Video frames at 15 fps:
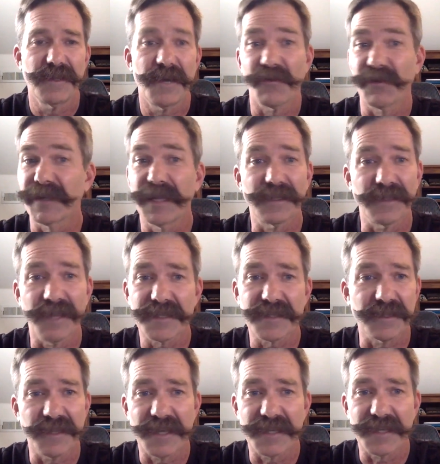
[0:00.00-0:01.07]
and we're getting less
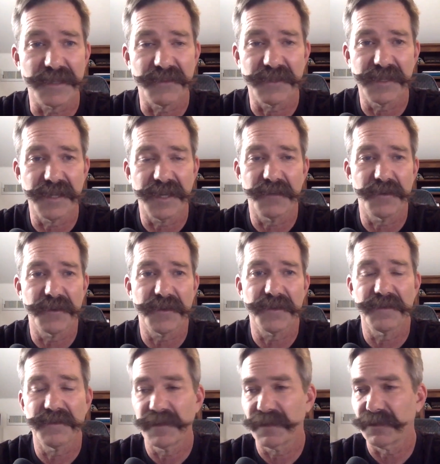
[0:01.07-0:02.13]
and less every day with
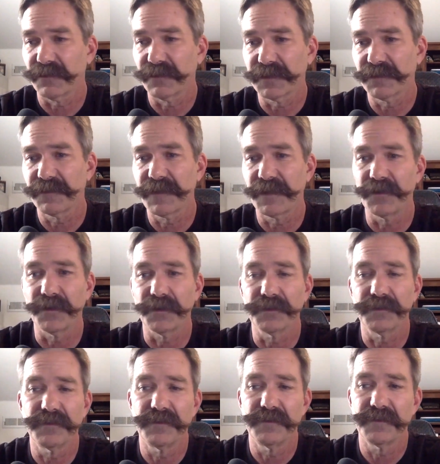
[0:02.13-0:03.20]
the federal